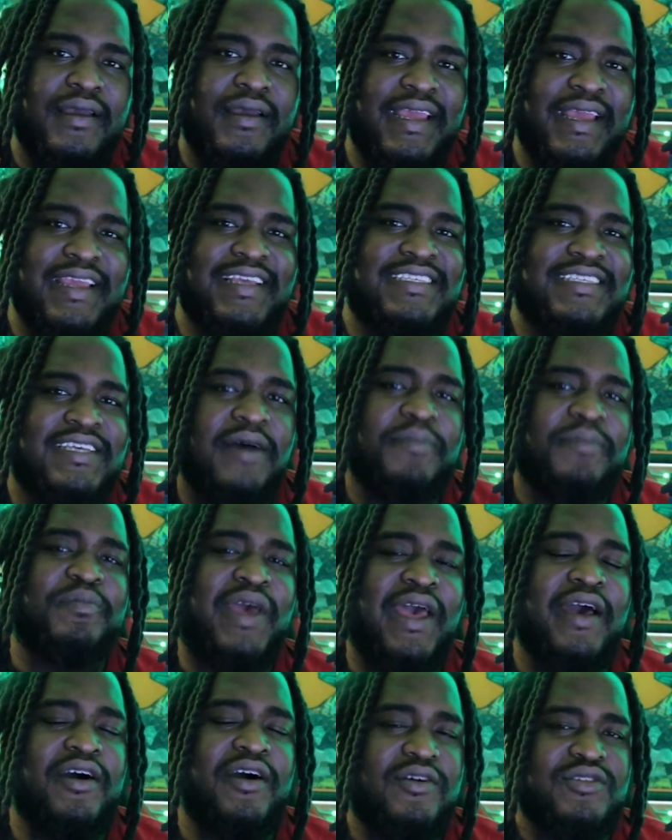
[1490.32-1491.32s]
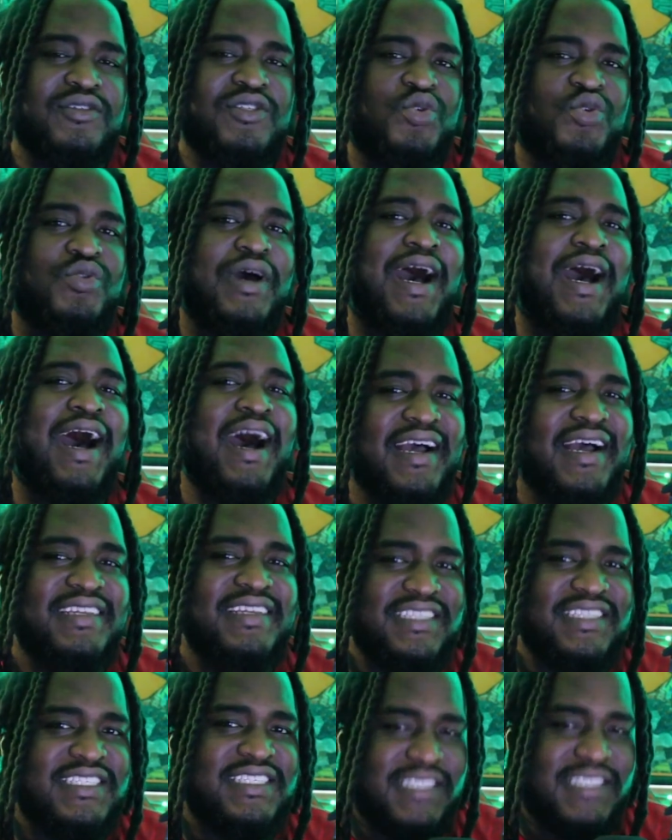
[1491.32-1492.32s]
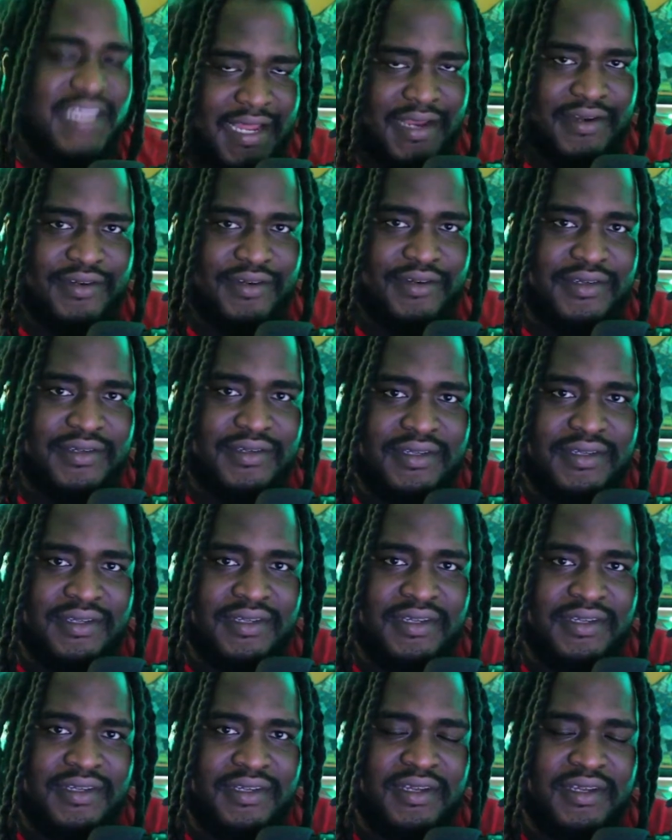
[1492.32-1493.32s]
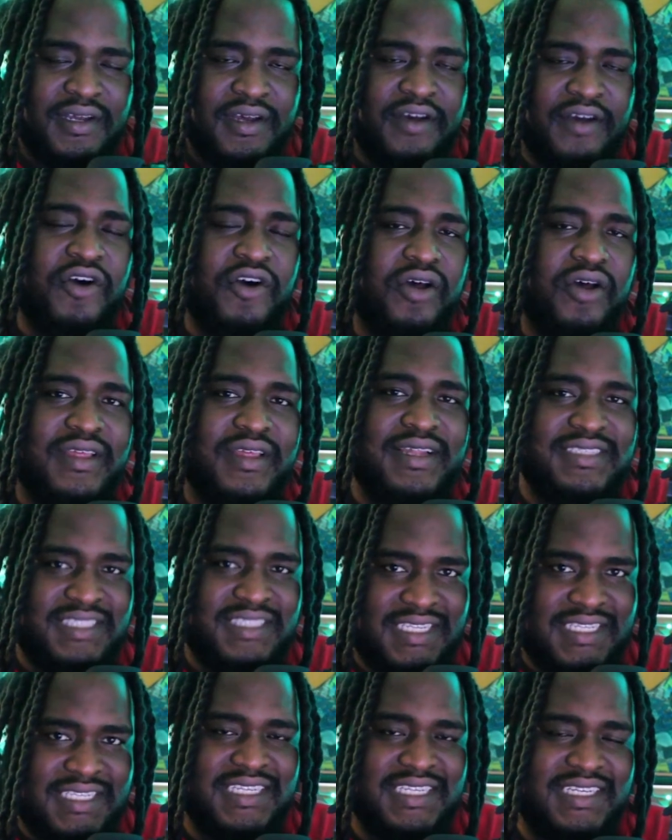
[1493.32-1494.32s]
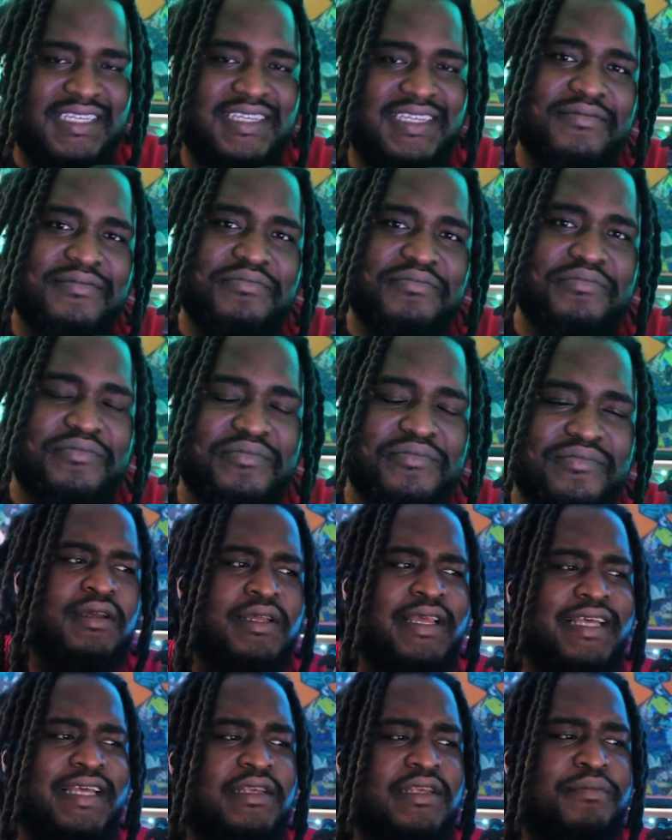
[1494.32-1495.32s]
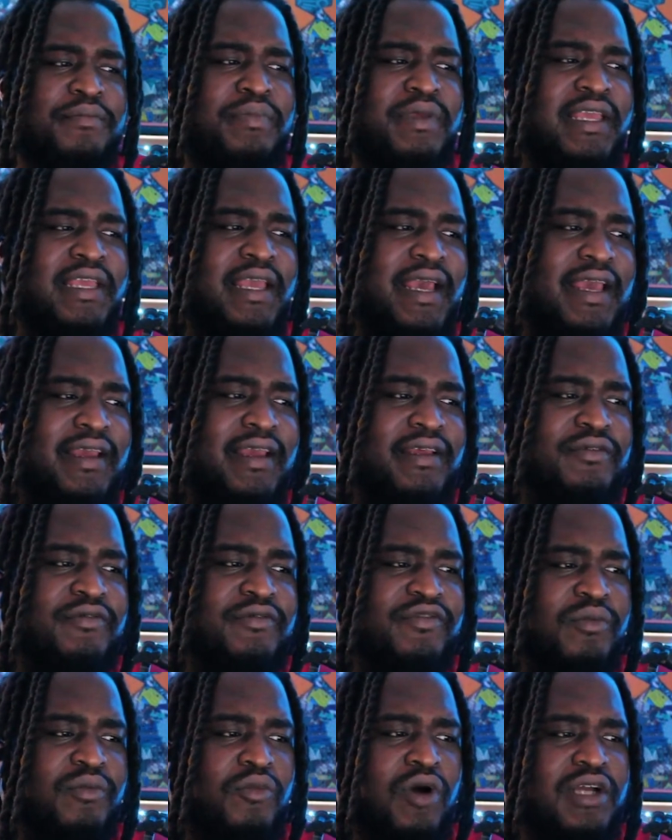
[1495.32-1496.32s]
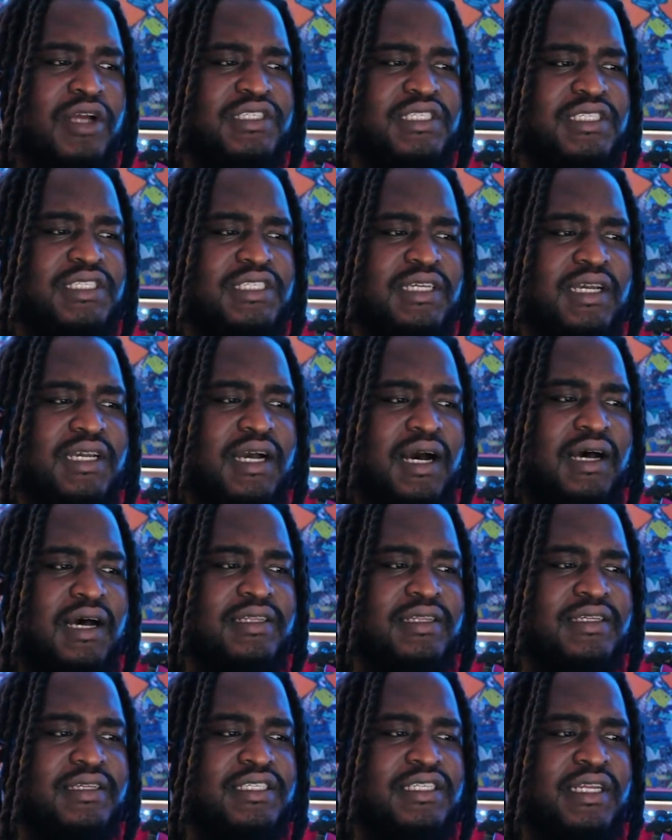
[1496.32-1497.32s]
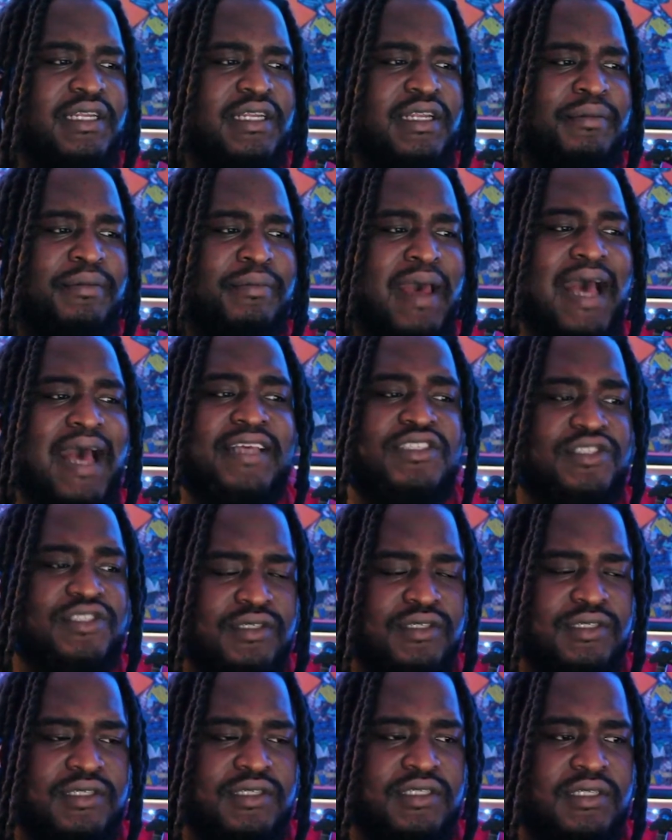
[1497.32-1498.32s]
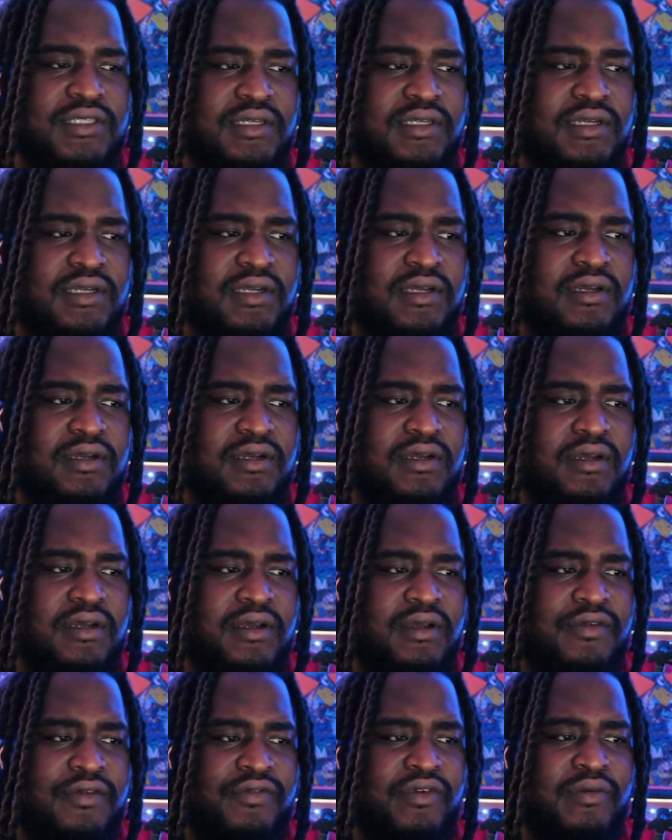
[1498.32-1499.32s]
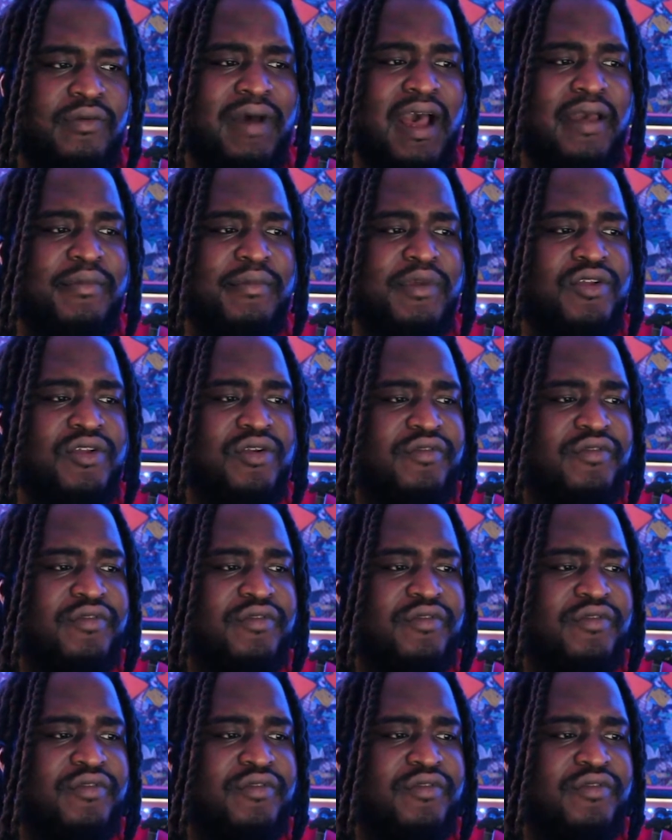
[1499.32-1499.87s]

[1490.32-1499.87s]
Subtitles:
he is upheld to the highest standard of authenticity. He has a BA from Washington College and a master's from Miami